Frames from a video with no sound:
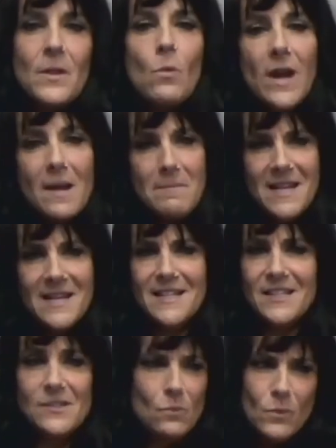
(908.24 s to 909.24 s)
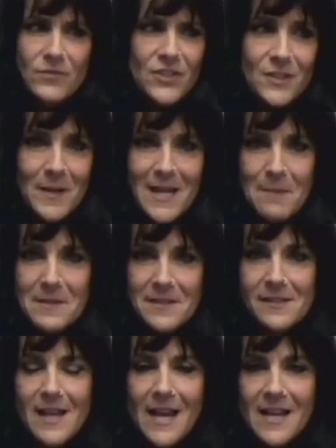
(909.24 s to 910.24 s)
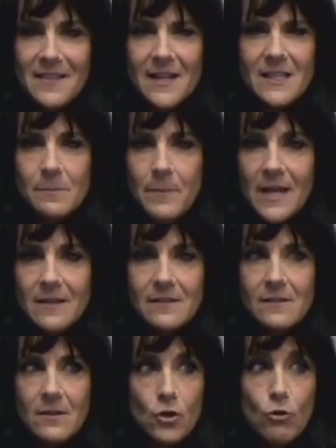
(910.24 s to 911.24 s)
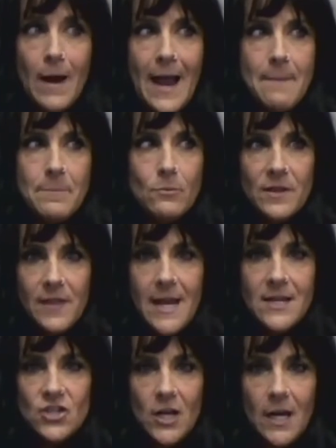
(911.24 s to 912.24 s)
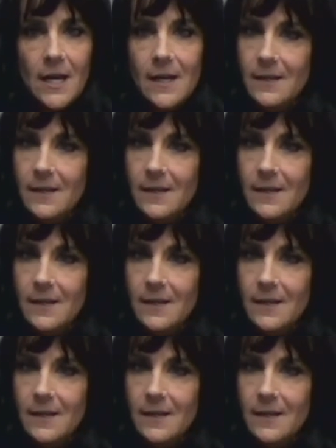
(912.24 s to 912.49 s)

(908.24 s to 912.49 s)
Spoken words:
What I mean is we've just become a society that expects crap with aging.